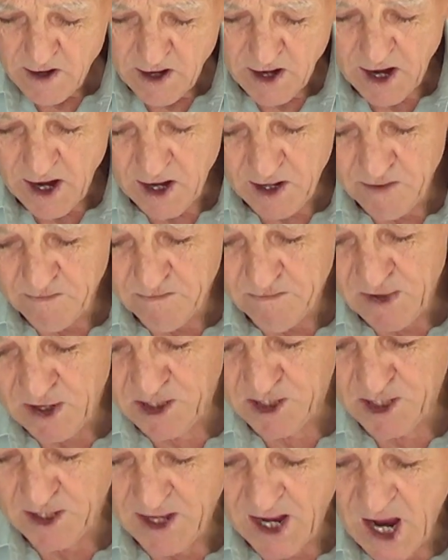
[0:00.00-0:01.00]
and
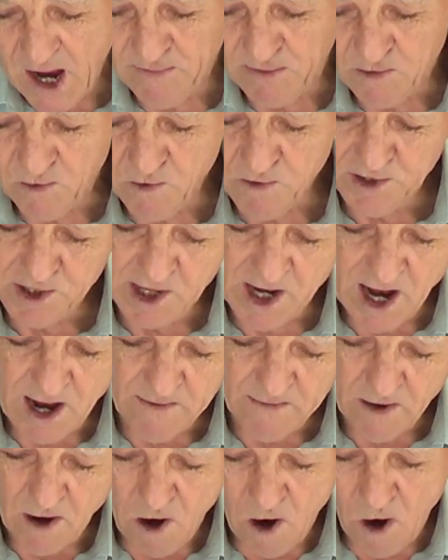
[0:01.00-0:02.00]
mix it up where you
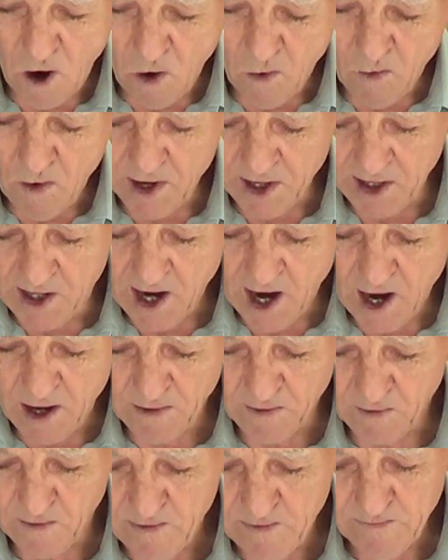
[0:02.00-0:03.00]
got all one
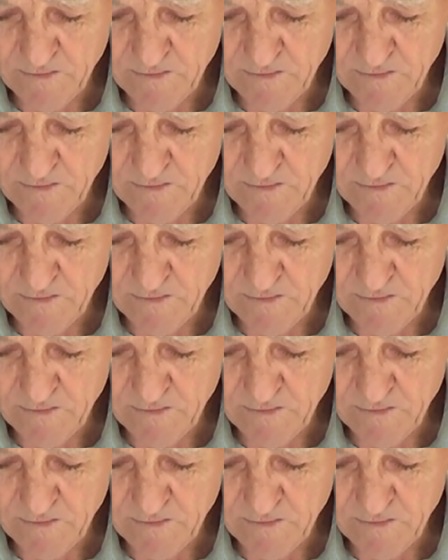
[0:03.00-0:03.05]
color.